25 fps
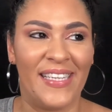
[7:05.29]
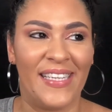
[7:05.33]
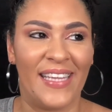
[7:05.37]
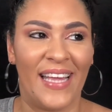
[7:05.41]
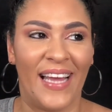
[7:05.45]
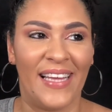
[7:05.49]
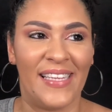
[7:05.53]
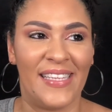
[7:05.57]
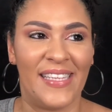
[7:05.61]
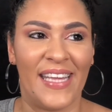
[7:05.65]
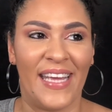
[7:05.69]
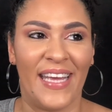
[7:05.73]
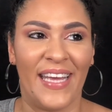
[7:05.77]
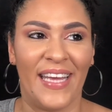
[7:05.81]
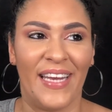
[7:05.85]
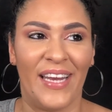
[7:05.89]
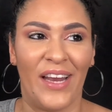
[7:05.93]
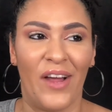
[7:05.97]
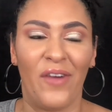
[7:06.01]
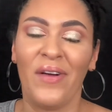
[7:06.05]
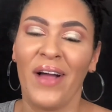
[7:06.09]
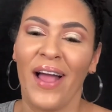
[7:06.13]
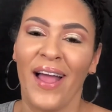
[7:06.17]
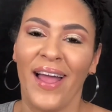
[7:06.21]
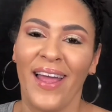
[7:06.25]
I said,
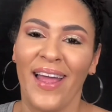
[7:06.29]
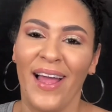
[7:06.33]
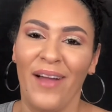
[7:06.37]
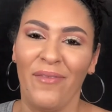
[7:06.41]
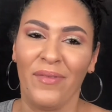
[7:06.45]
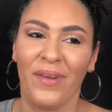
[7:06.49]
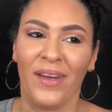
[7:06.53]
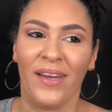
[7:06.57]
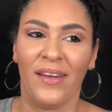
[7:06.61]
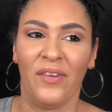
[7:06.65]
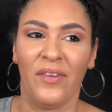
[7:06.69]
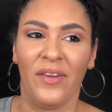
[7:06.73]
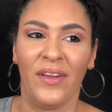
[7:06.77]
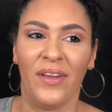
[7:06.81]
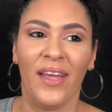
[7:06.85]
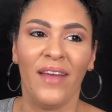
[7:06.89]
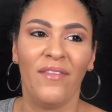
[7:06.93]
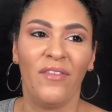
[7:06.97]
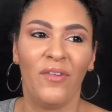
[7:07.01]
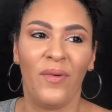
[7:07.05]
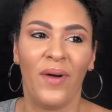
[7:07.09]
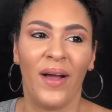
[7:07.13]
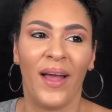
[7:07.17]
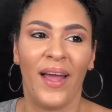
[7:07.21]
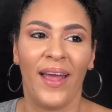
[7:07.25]
okay, I'm gonna do a
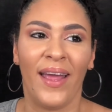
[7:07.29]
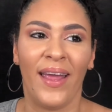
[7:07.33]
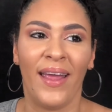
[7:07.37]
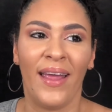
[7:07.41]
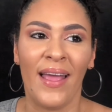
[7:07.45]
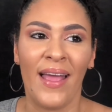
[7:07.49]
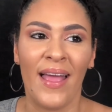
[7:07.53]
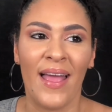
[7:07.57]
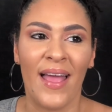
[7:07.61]
giveaway.